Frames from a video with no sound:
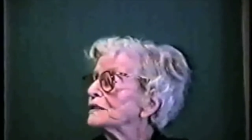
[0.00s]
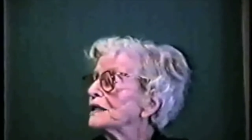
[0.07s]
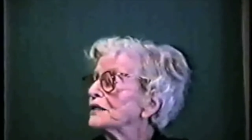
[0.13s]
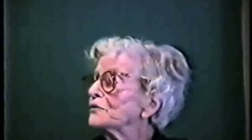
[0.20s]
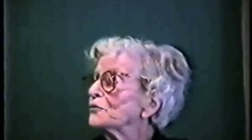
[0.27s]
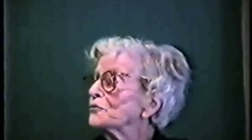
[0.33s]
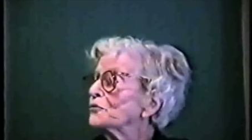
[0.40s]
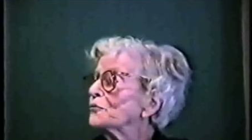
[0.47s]
And I
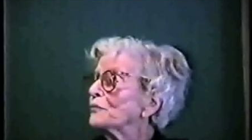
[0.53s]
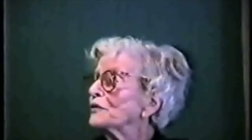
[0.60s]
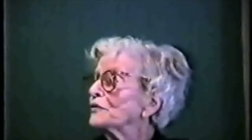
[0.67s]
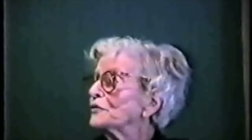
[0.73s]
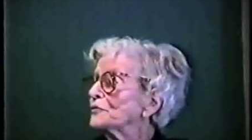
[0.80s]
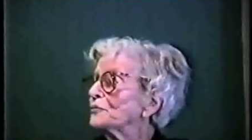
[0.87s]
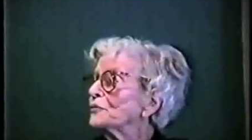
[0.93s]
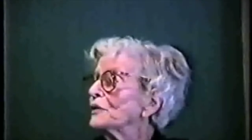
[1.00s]
don't know
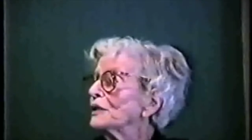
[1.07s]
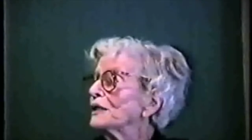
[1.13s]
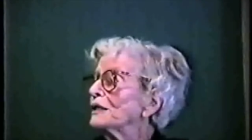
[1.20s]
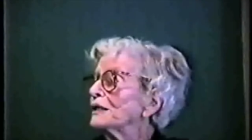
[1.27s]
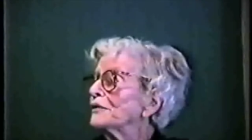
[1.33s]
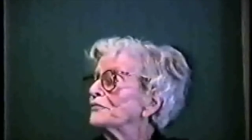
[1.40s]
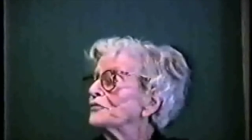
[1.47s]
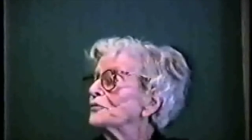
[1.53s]
whether you,
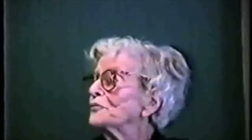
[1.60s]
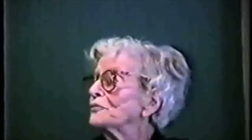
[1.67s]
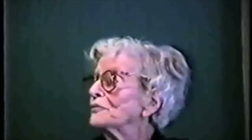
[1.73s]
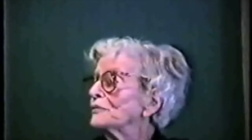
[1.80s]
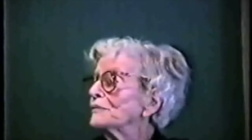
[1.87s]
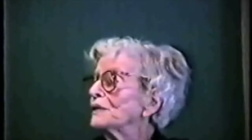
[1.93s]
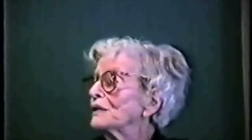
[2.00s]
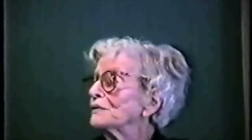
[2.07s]
if
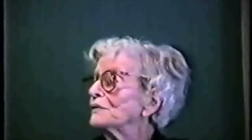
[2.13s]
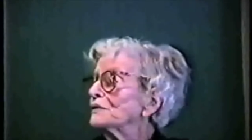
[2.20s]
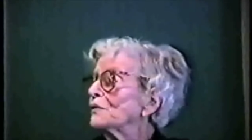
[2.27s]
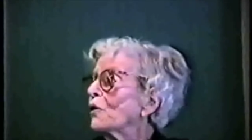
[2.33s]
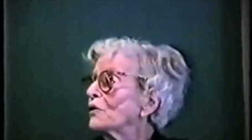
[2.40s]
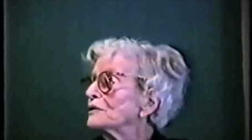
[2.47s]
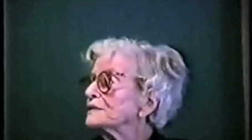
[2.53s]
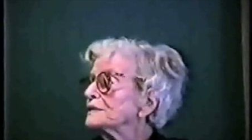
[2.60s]
you uh,
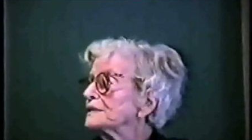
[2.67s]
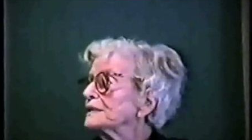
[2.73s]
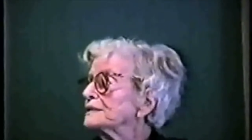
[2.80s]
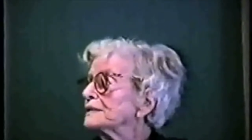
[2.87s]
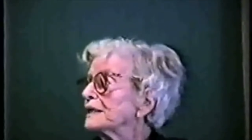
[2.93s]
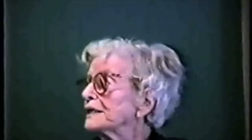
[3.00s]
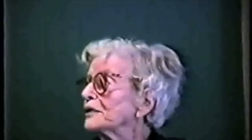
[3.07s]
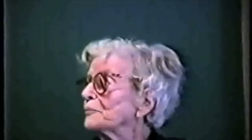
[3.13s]
honestly
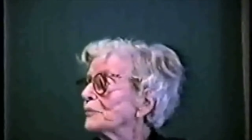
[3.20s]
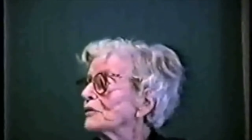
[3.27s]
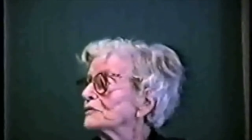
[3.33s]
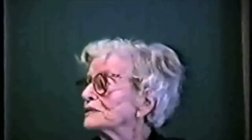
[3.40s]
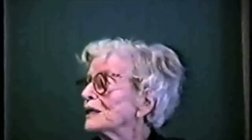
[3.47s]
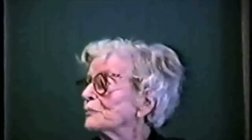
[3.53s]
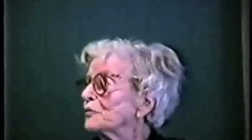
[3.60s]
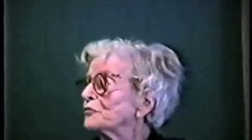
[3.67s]
think
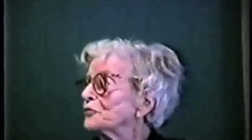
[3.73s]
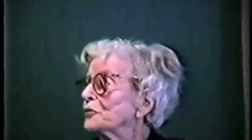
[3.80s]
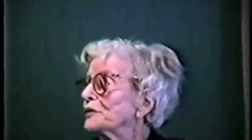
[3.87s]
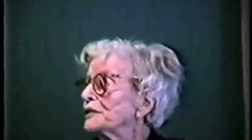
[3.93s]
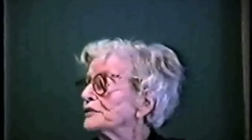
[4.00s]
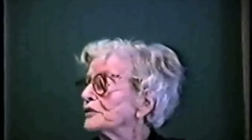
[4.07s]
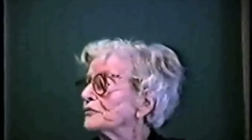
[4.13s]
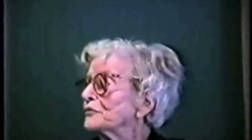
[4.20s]
about some of your
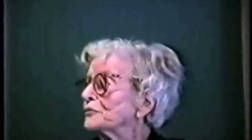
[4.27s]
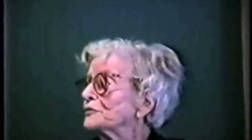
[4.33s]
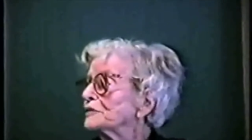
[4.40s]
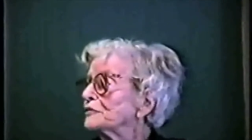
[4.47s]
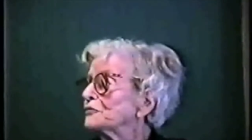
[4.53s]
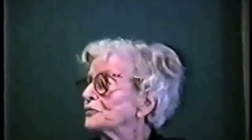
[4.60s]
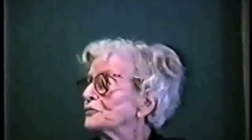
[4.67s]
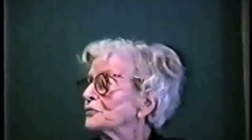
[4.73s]
interviews,
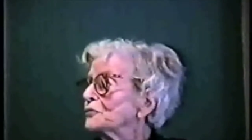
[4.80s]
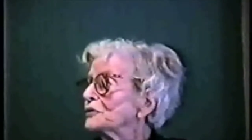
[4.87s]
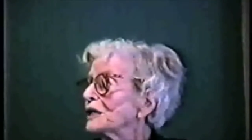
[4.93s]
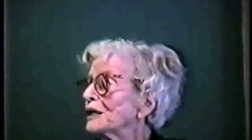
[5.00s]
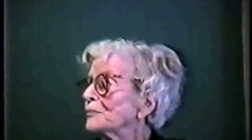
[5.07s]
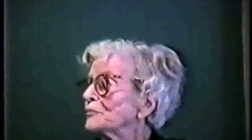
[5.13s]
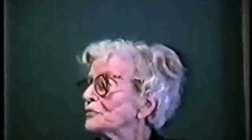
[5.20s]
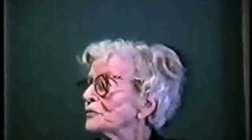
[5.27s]
if you don't
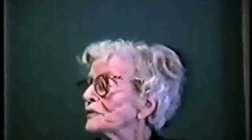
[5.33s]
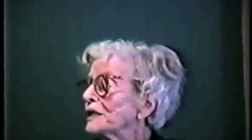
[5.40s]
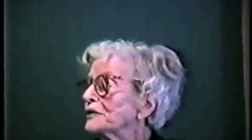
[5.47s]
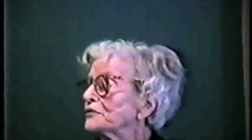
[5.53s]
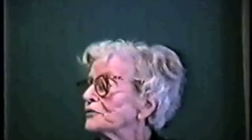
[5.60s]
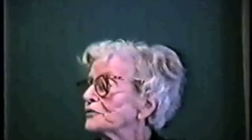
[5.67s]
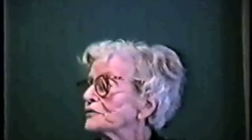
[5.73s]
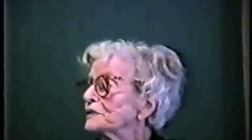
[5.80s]
come to
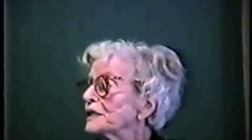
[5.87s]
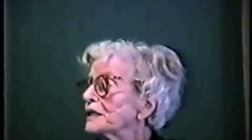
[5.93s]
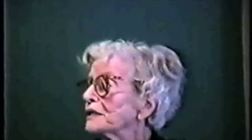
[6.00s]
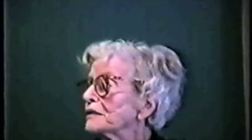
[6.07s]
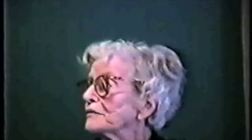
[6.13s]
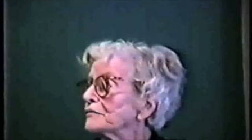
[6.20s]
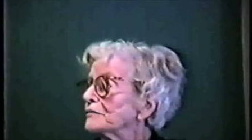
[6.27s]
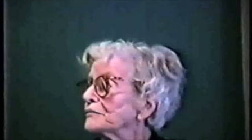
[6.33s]
that
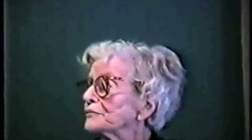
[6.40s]
yourself.